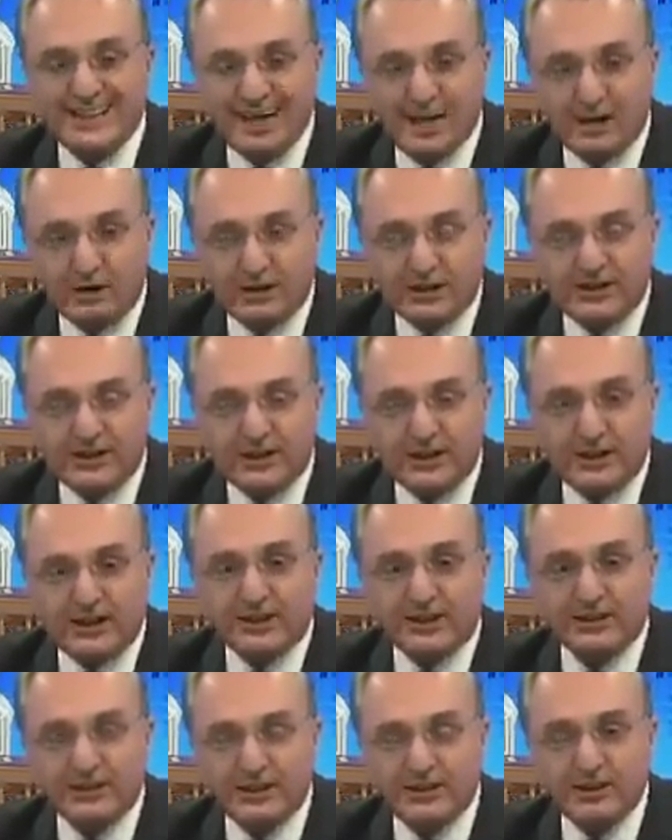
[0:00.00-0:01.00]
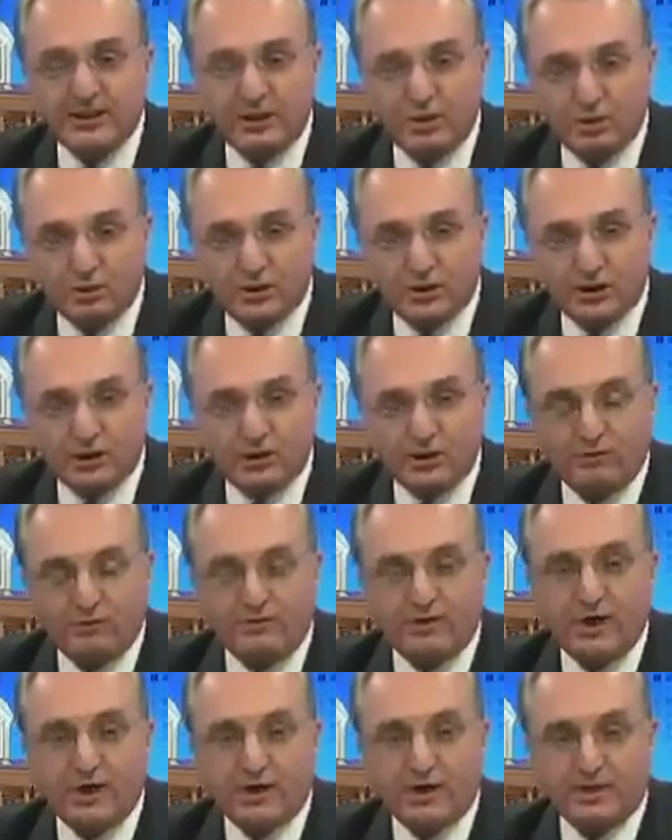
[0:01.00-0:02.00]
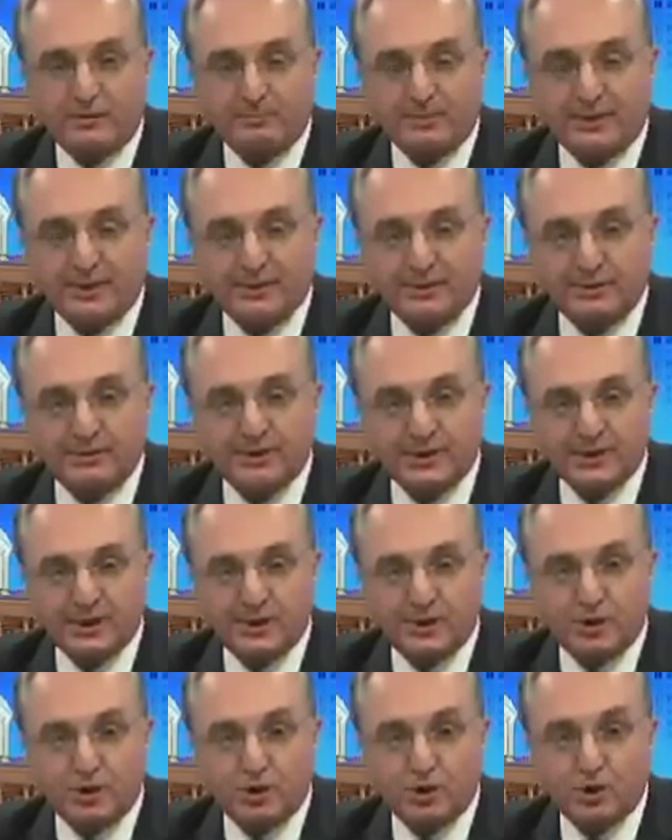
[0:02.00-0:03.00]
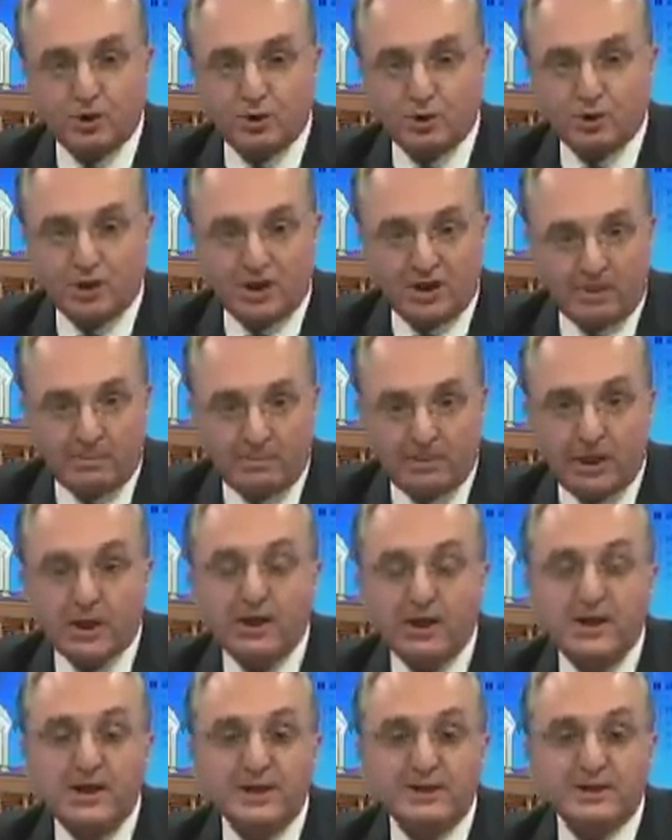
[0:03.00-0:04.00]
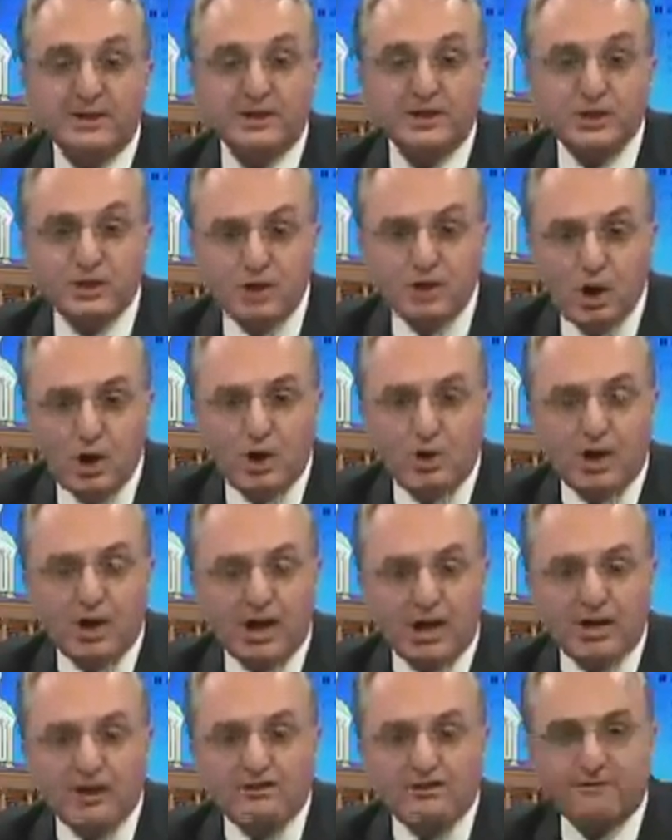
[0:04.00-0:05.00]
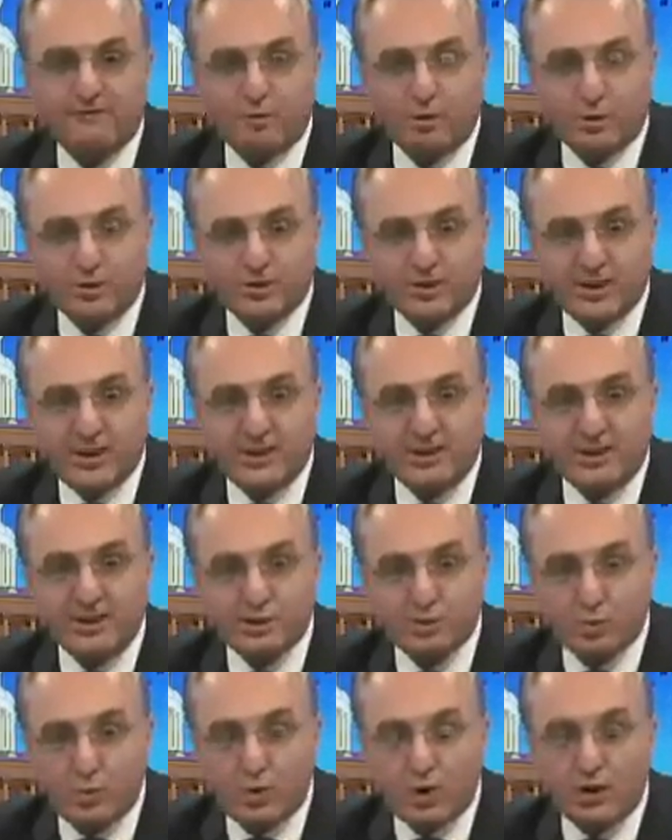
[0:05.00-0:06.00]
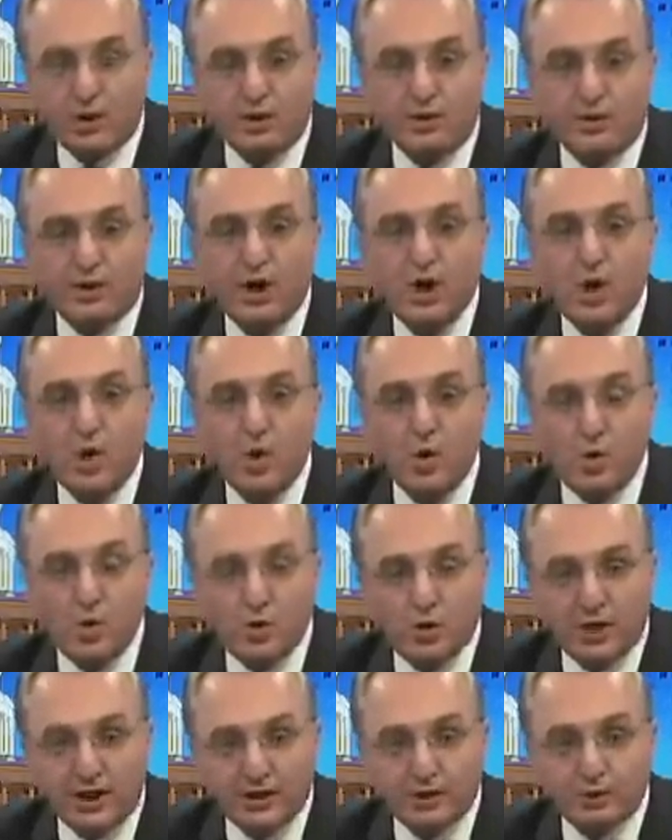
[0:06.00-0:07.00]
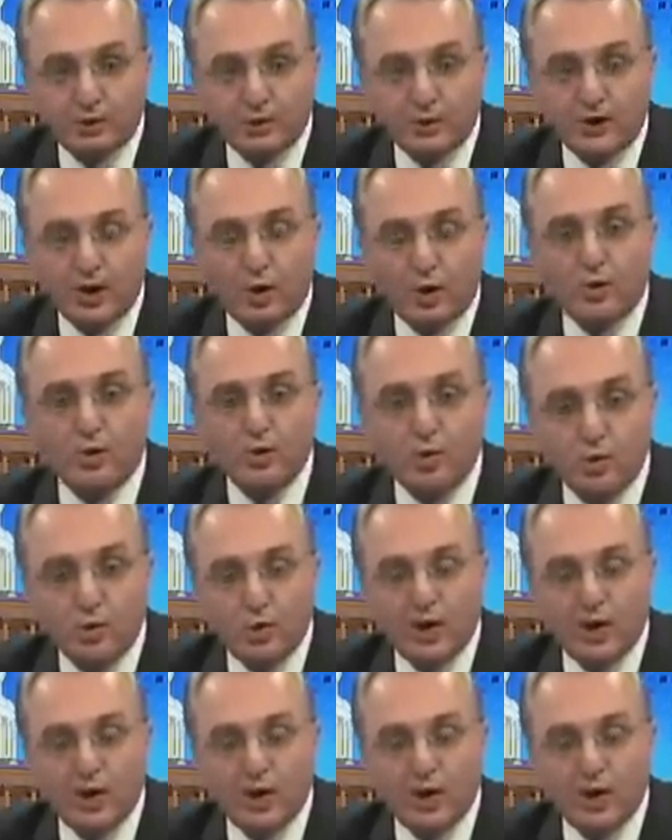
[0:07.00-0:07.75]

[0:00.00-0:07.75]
guaranteeing the security of our compatriots in Nagorno-Karabakh. There is no other force in this world who can do or